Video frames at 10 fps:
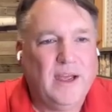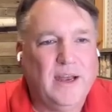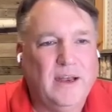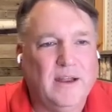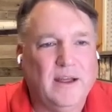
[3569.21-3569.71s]

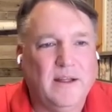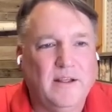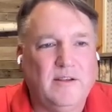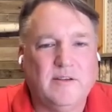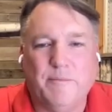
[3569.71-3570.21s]
And uh,
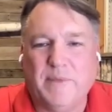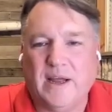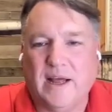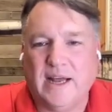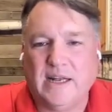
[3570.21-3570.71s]
this is
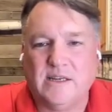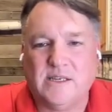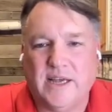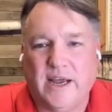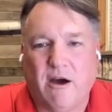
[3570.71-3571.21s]
something I like to
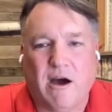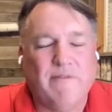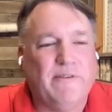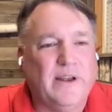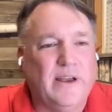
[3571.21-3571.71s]
say
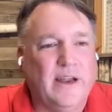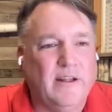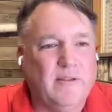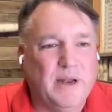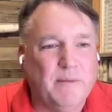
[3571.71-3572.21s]
often,
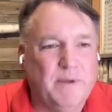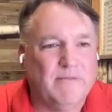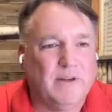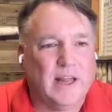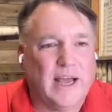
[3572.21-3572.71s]
and it's been a
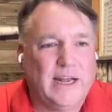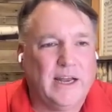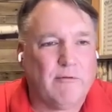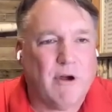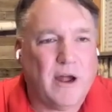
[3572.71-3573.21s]
bit of a
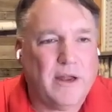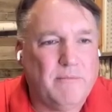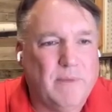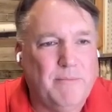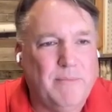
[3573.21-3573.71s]
lightning rod
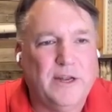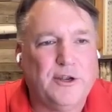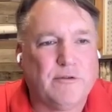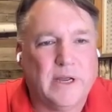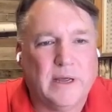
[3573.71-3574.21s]
in my
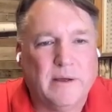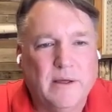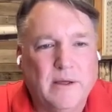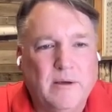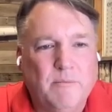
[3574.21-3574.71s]
ministry.
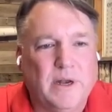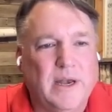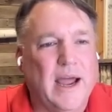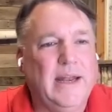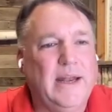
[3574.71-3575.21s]
But
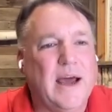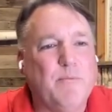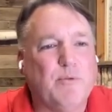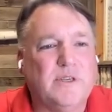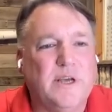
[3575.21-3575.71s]

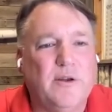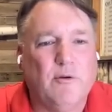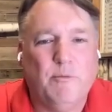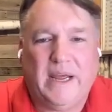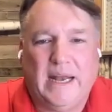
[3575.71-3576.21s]

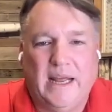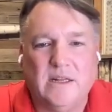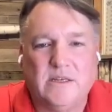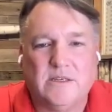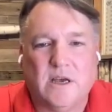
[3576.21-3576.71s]
99%
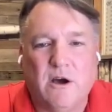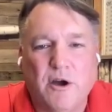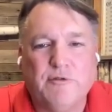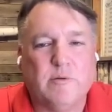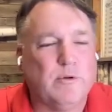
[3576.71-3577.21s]
obedience is
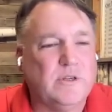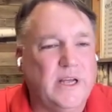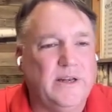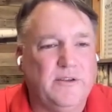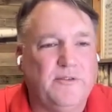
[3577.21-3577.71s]

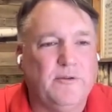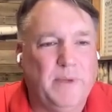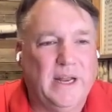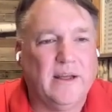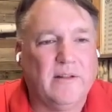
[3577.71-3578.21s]
100%
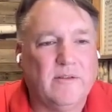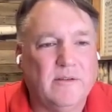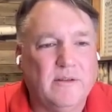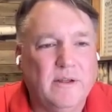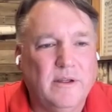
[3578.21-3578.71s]

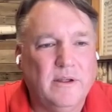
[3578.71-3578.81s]
disobedience.